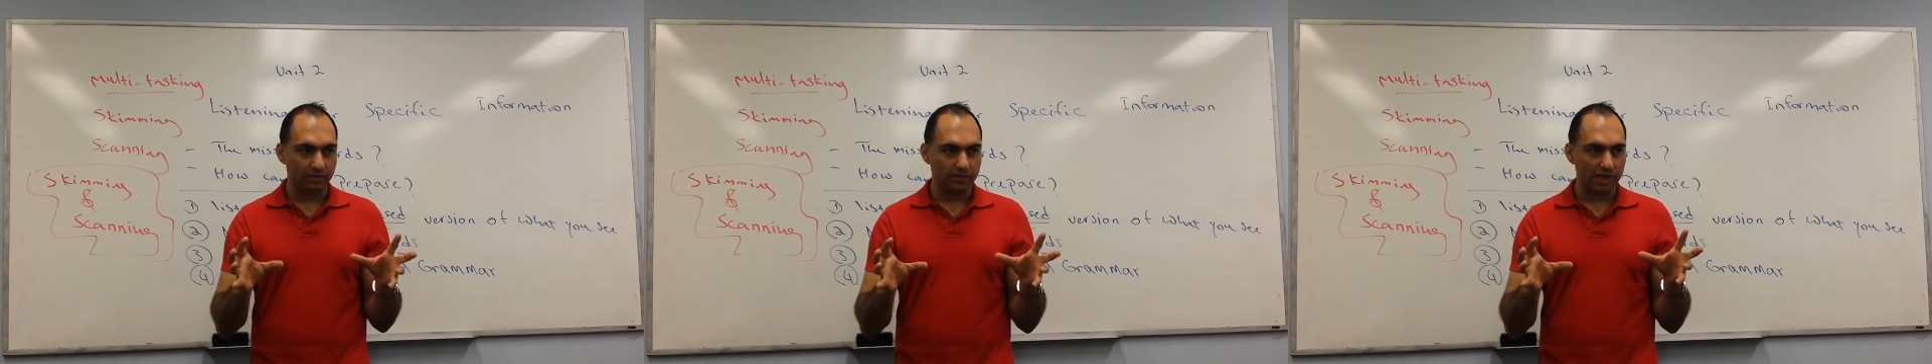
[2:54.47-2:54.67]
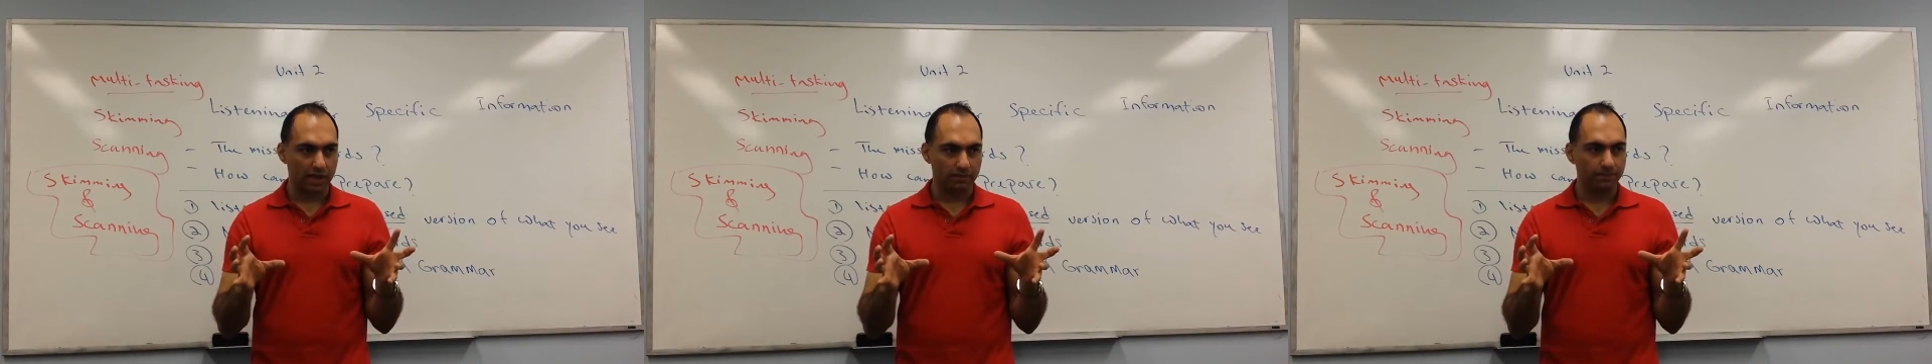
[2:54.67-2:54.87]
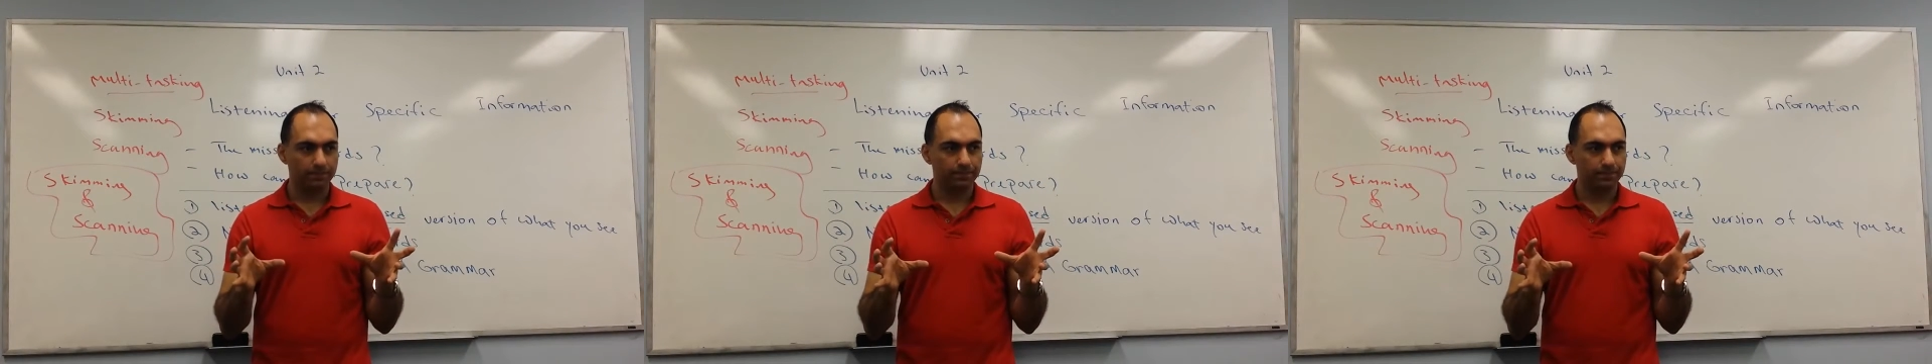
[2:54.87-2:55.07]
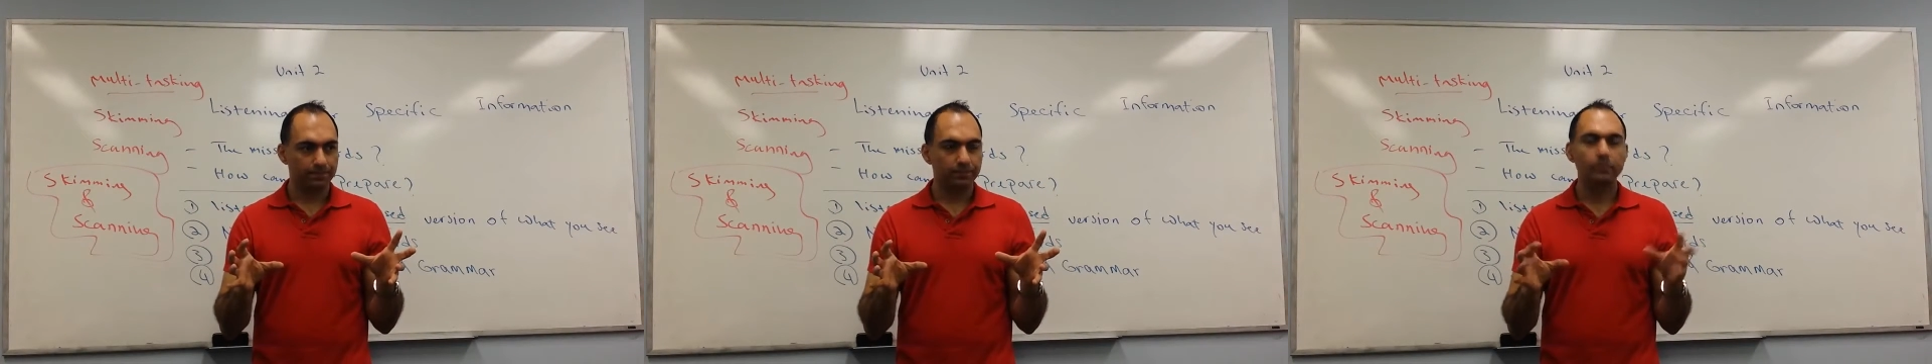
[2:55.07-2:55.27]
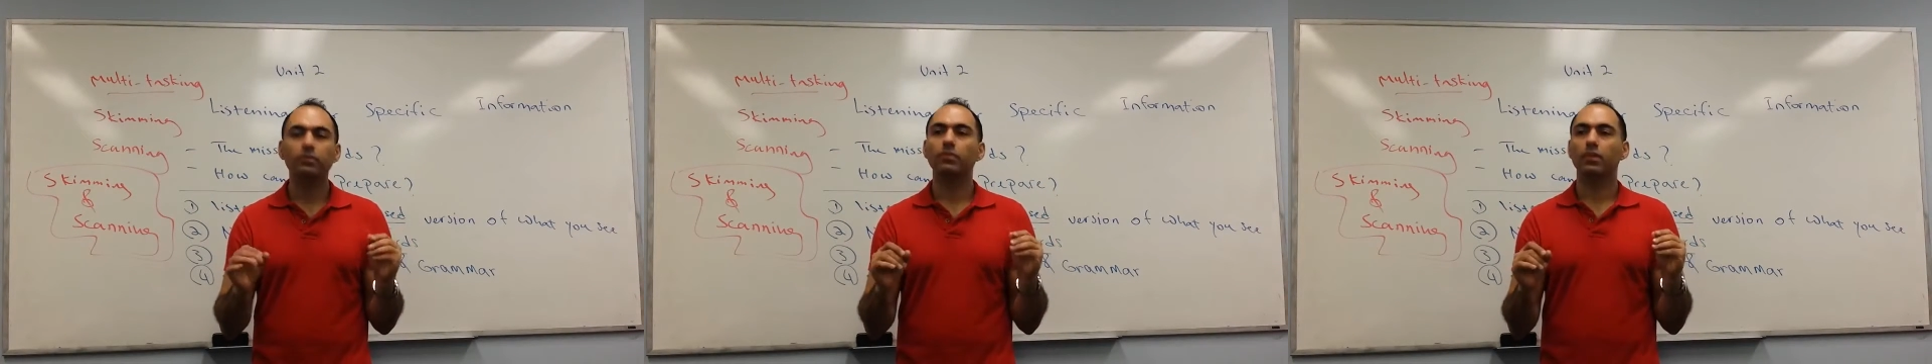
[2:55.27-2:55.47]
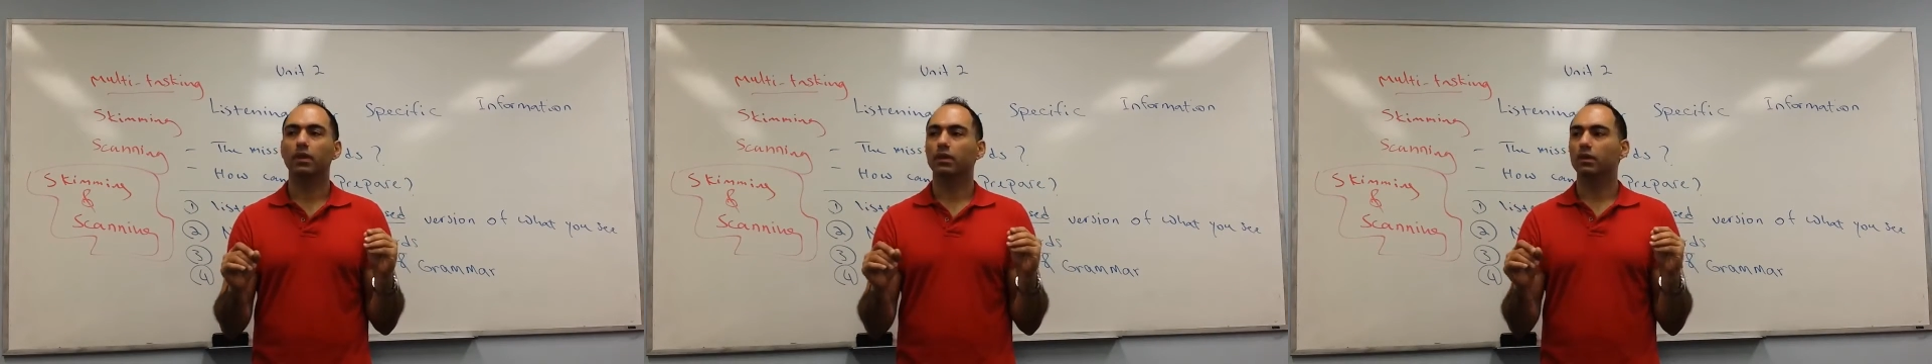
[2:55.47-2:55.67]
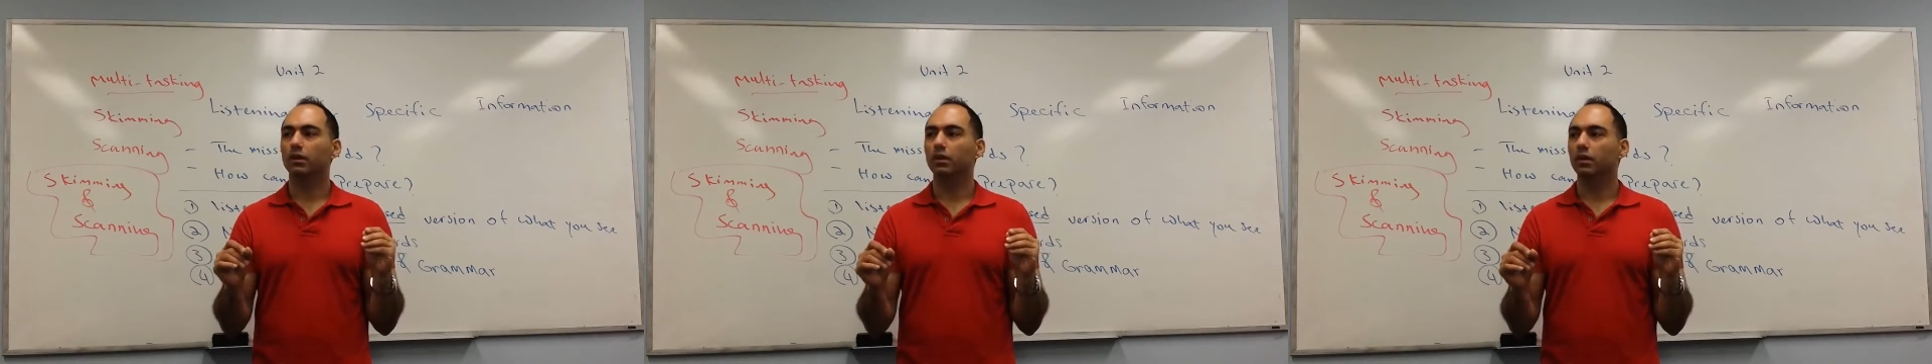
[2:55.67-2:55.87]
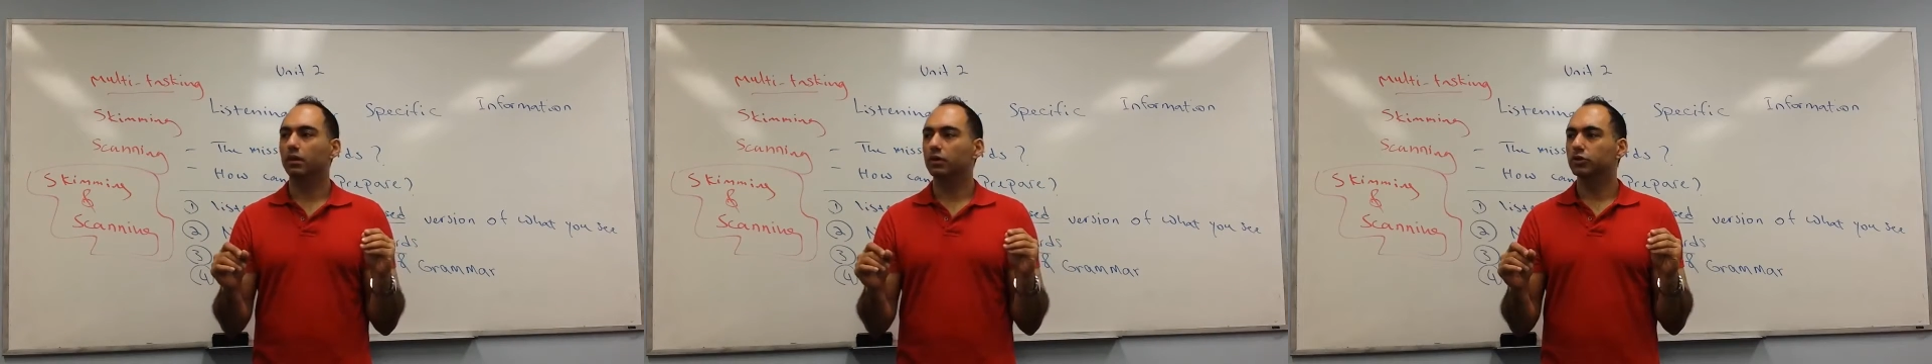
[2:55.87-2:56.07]
time.
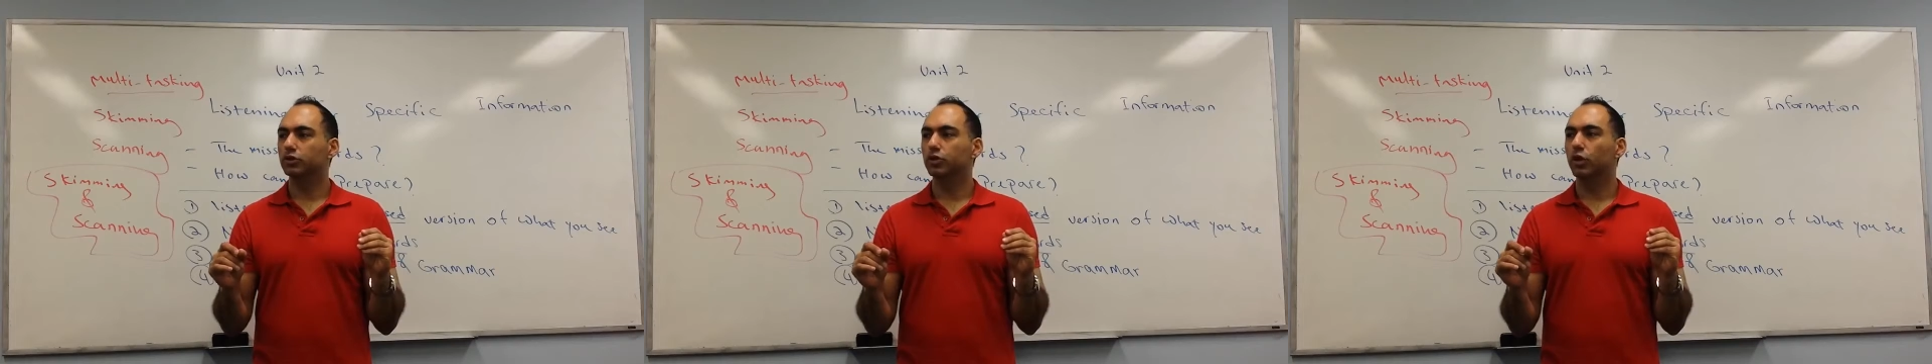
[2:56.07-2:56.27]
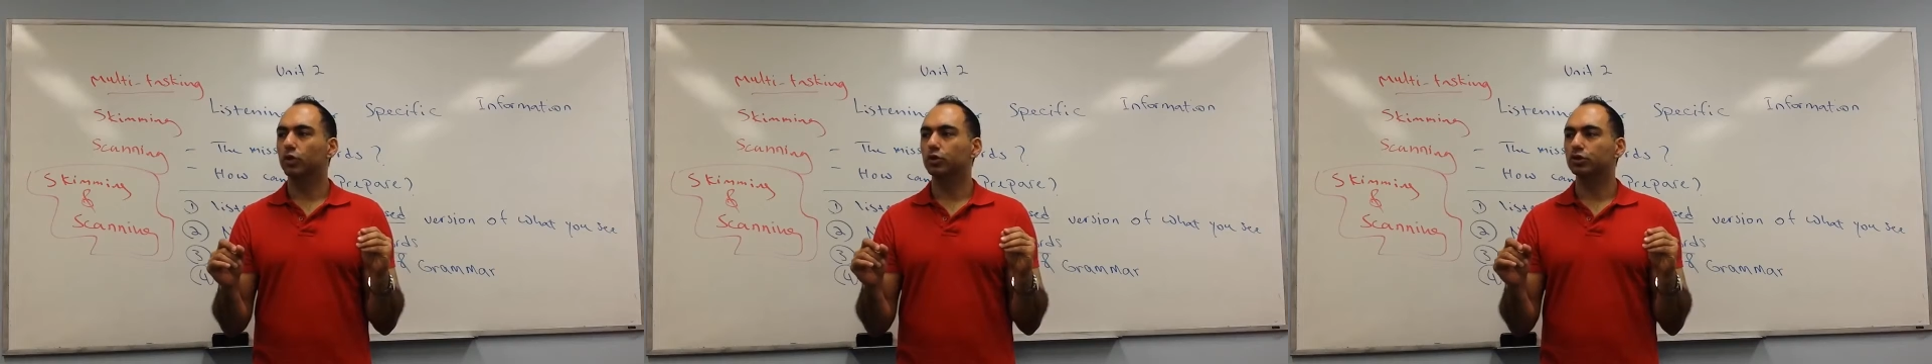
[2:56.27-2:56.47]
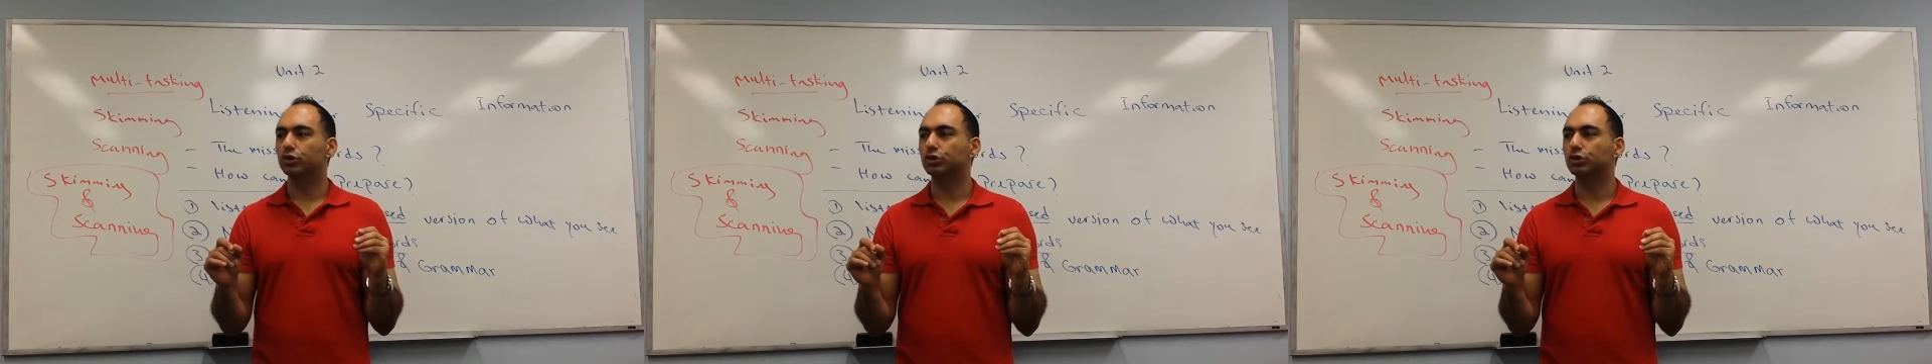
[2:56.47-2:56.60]
So